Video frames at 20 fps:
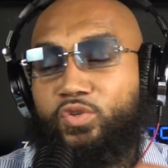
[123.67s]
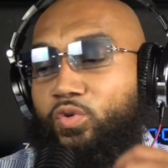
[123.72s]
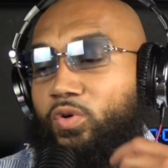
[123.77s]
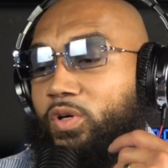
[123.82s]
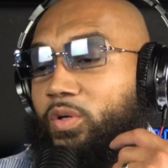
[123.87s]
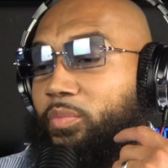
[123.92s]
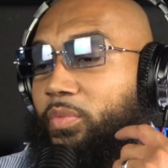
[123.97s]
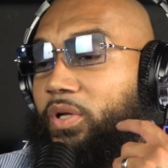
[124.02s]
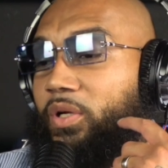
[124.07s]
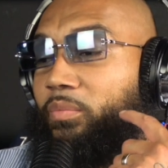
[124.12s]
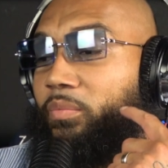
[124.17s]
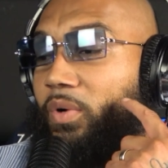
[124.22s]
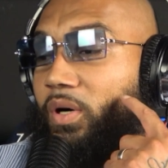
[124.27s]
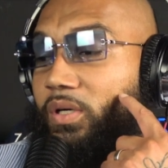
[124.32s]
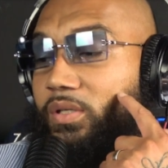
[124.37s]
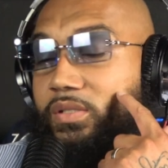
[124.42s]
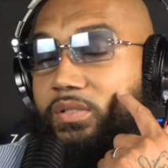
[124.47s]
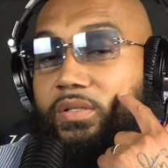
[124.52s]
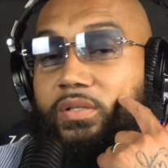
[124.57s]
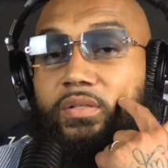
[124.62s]
tournament
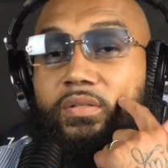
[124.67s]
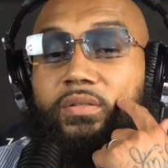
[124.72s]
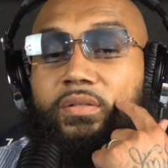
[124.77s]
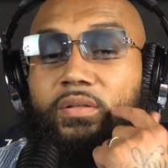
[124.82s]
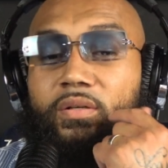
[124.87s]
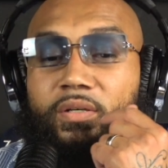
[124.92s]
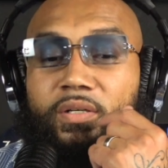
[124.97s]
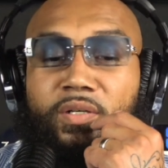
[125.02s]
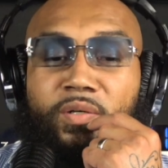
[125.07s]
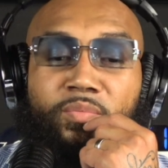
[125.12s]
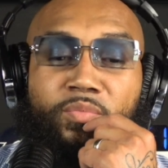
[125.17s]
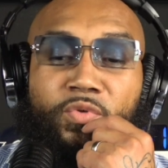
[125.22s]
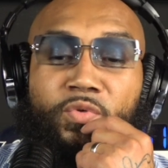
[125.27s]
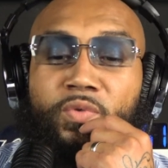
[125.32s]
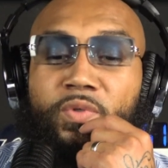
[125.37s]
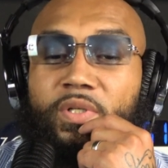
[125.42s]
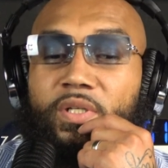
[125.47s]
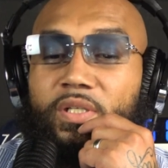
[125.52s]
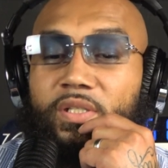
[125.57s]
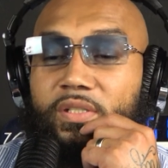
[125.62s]
amongst the
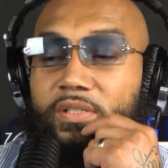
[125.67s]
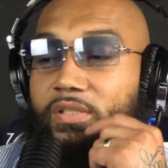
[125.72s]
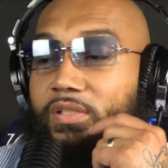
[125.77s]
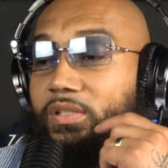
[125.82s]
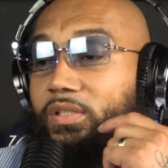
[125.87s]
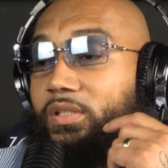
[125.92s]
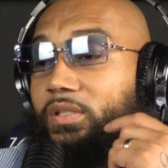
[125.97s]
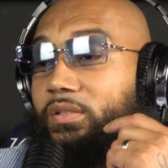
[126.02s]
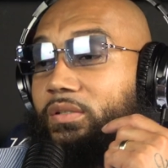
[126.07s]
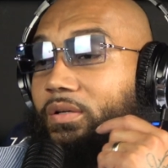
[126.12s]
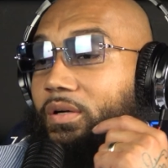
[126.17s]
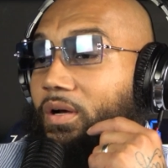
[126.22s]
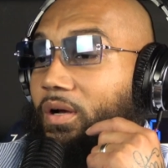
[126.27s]
community and shit.